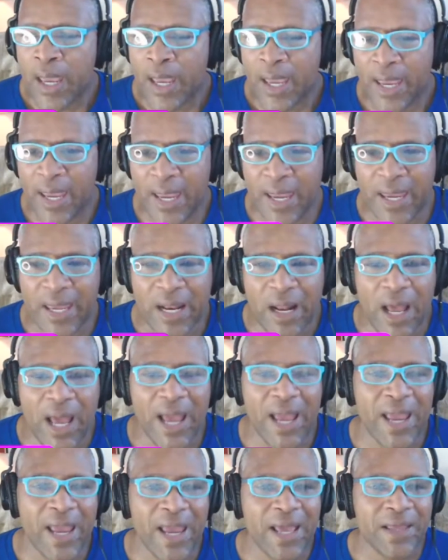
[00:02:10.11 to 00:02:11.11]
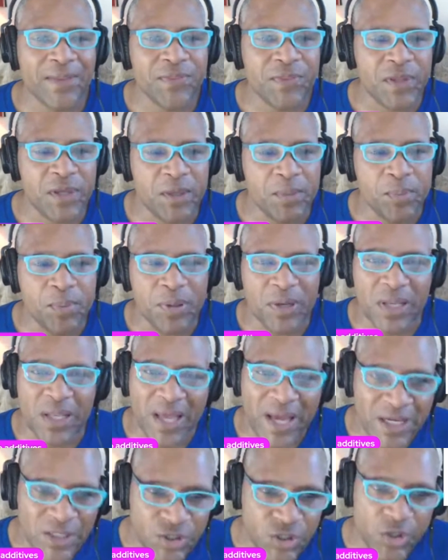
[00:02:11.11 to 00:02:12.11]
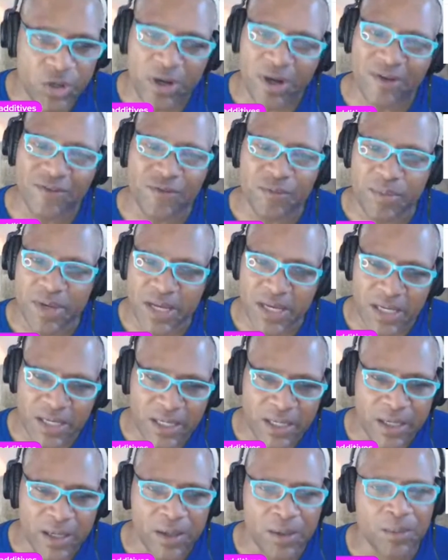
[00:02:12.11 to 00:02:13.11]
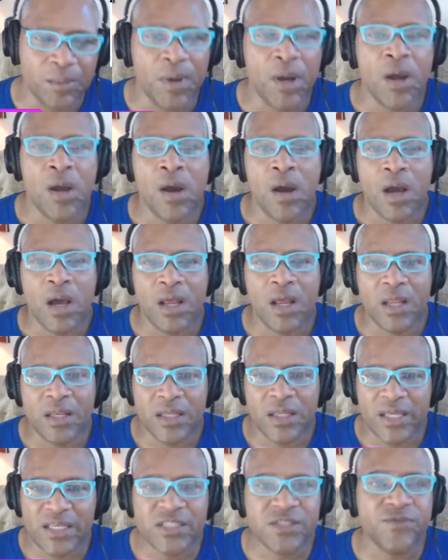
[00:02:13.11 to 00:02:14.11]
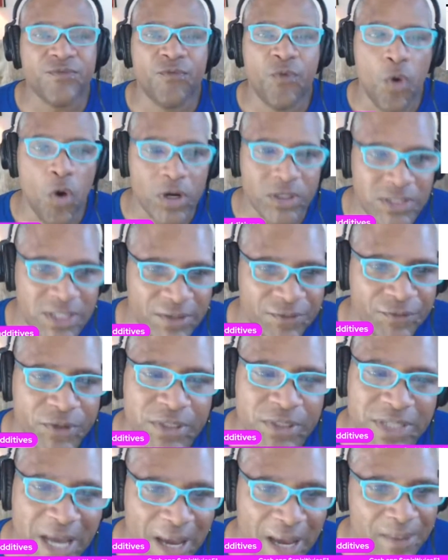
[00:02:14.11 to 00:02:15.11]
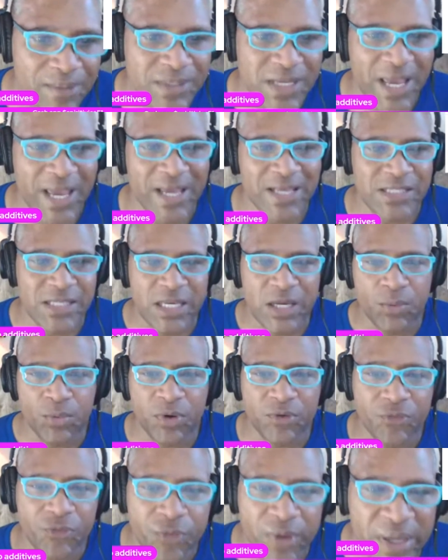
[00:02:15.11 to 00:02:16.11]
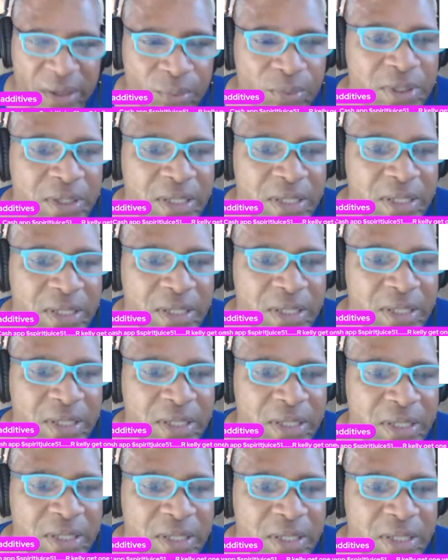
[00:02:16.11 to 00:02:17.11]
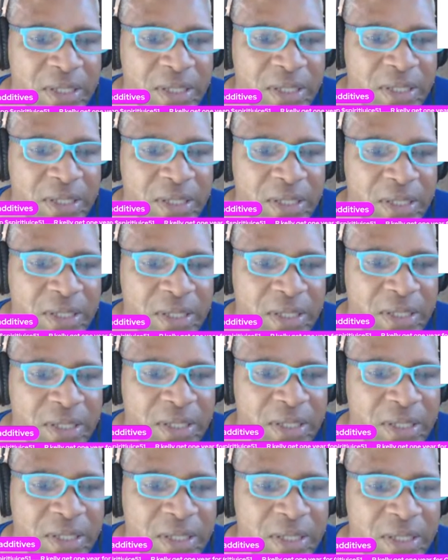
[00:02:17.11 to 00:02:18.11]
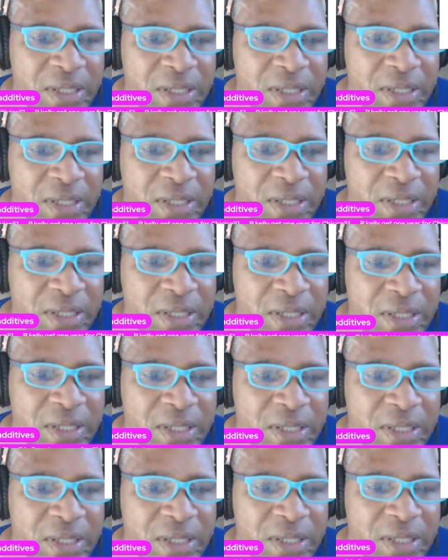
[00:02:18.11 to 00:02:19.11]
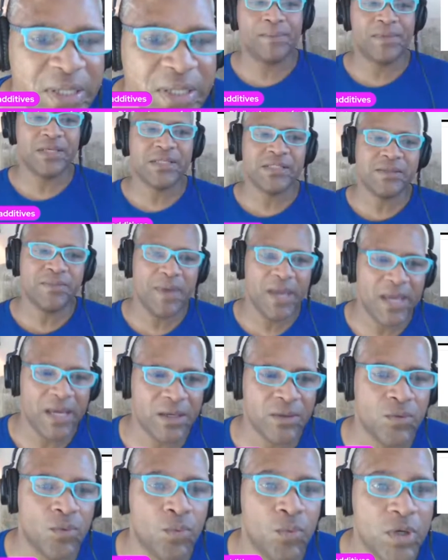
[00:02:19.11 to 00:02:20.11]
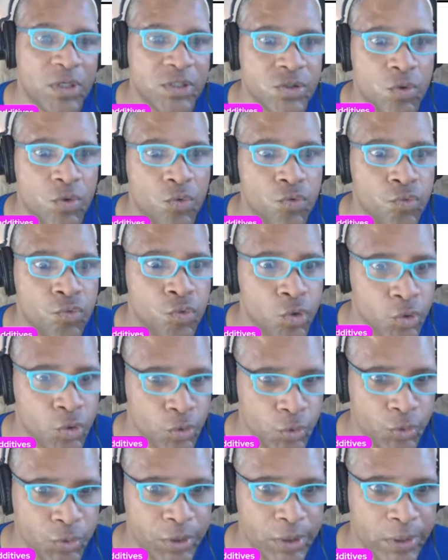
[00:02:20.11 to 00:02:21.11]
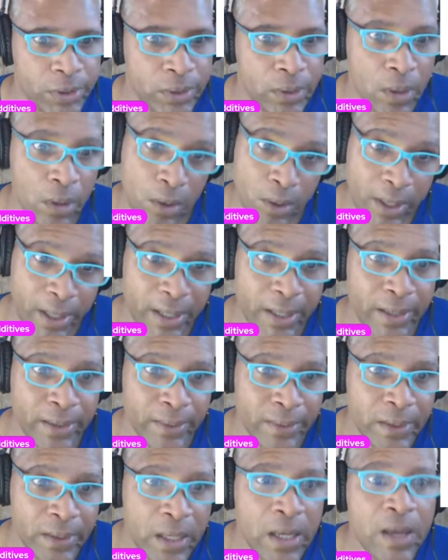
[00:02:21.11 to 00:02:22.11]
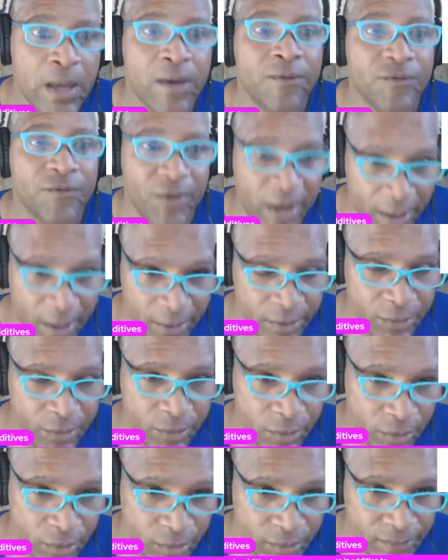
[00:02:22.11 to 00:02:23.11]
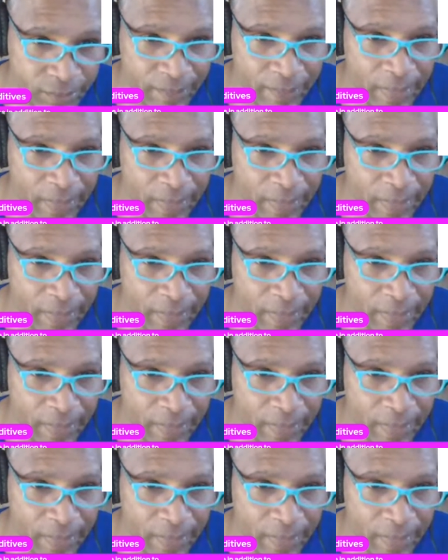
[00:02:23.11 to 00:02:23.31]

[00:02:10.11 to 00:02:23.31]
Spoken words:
And I had the pleasure of meeting him at least 4 different times as he would frequent these 2 restaurants. And each time this man was rude, okay? Very rude.